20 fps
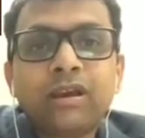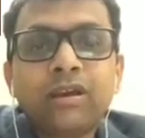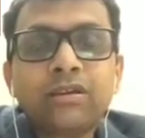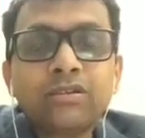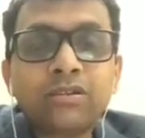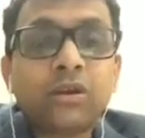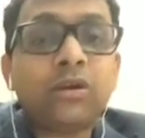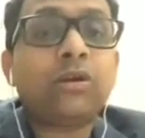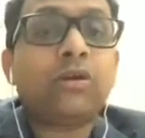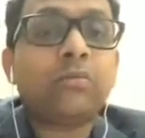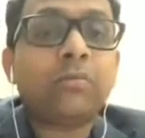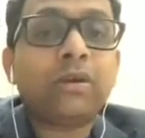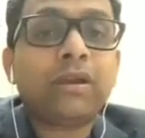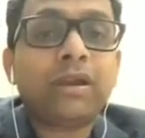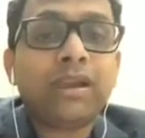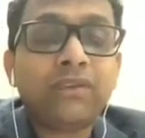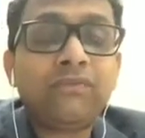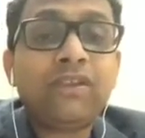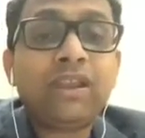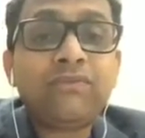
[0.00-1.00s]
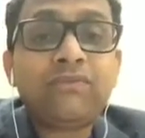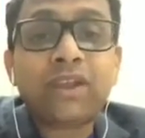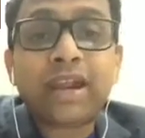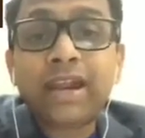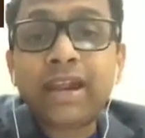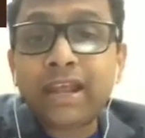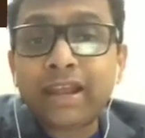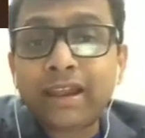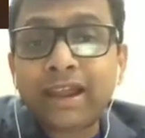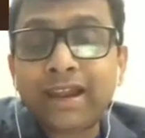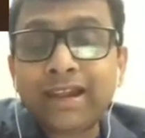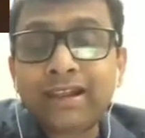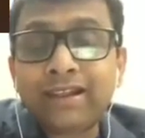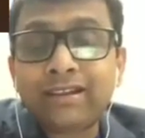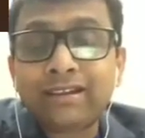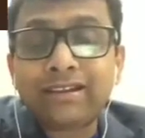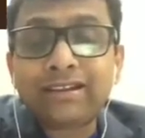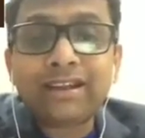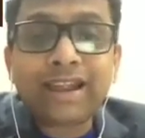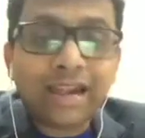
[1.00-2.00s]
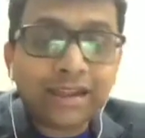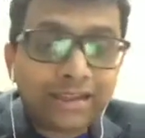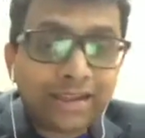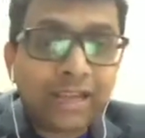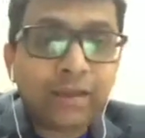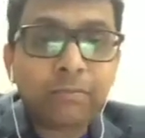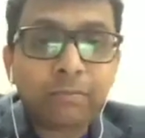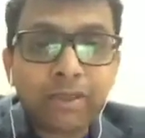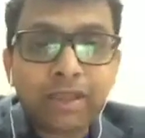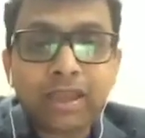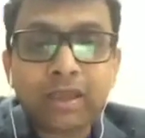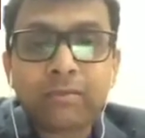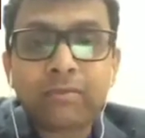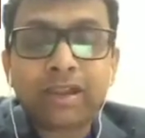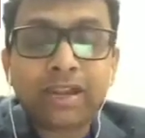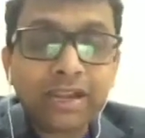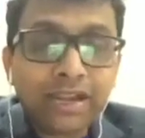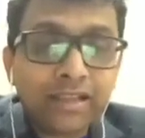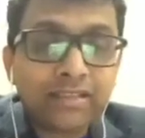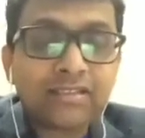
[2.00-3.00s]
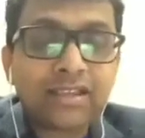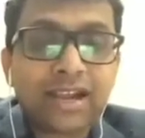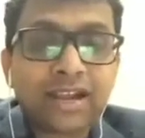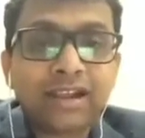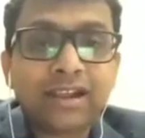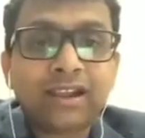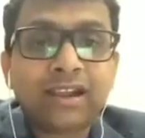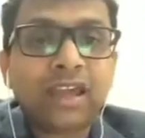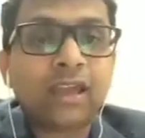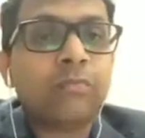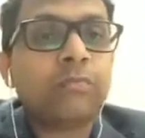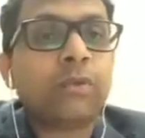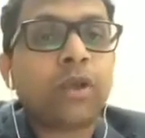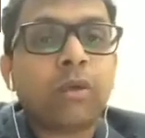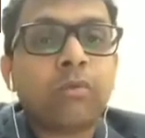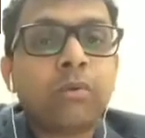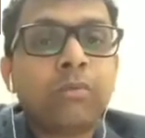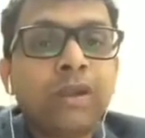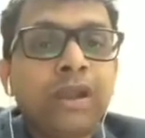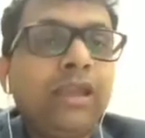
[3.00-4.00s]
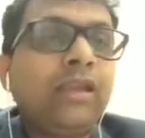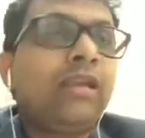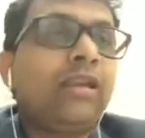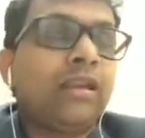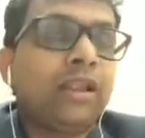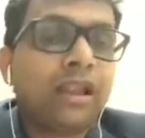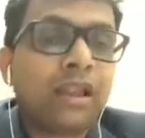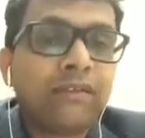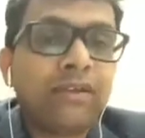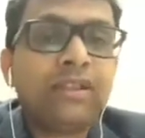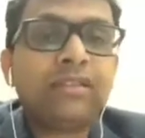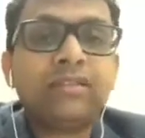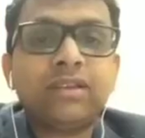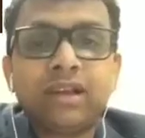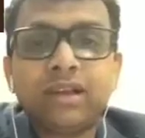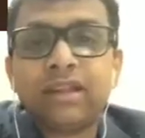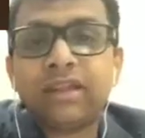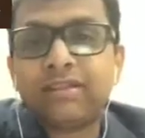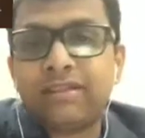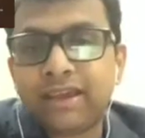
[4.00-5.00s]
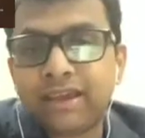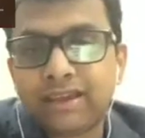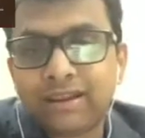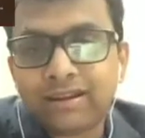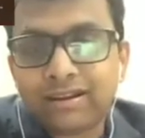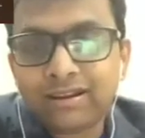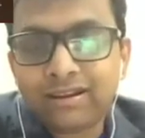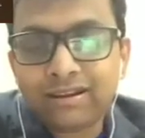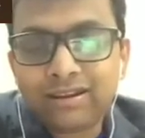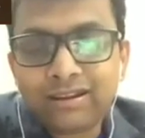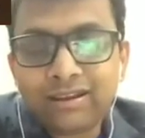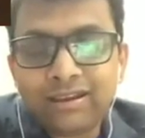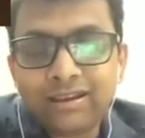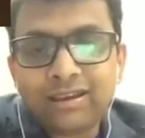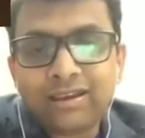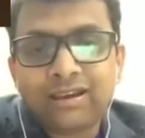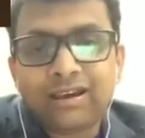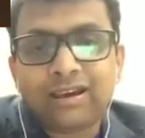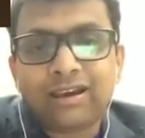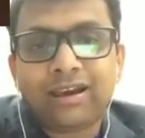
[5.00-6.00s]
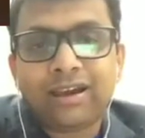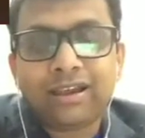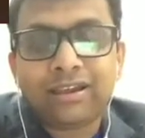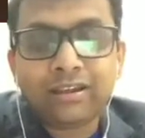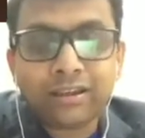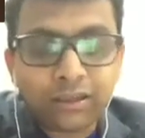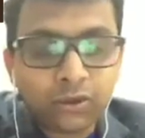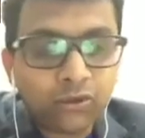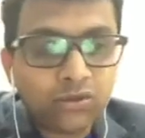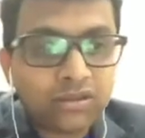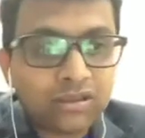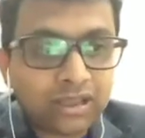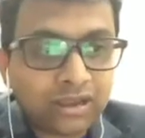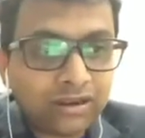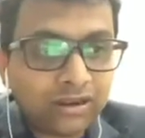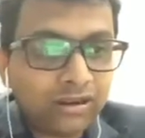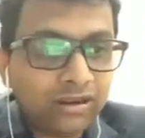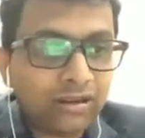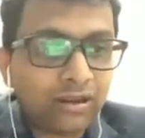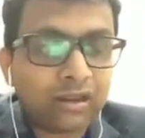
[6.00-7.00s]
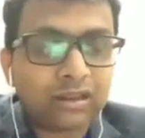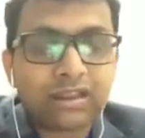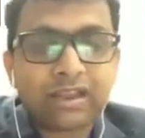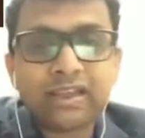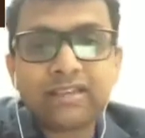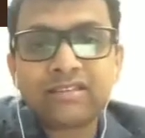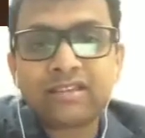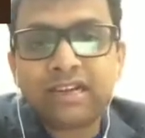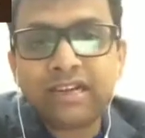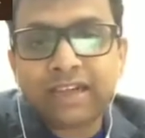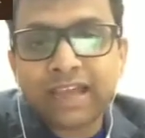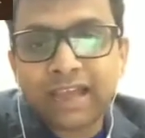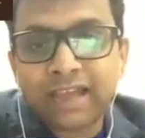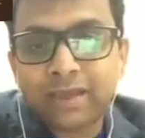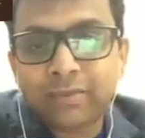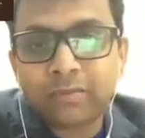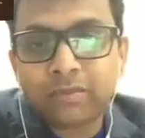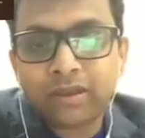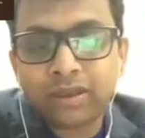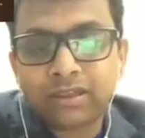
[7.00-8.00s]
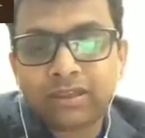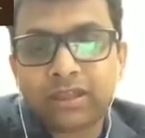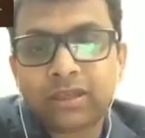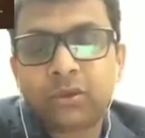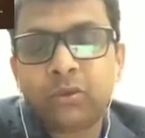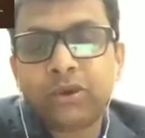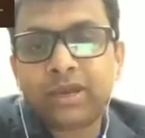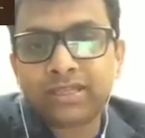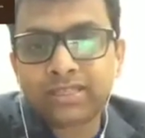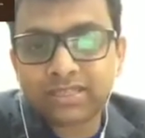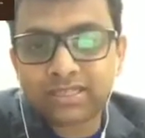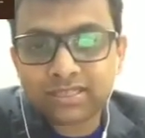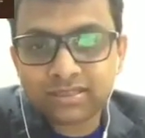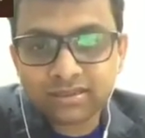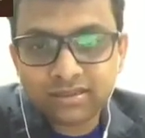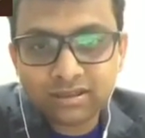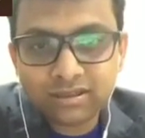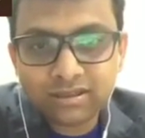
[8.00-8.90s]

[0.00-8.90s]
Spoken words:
So every Friday night at 10 p.m. Indian Standard Time, probably 11:30 there in Houston or the Eastern Time in the US,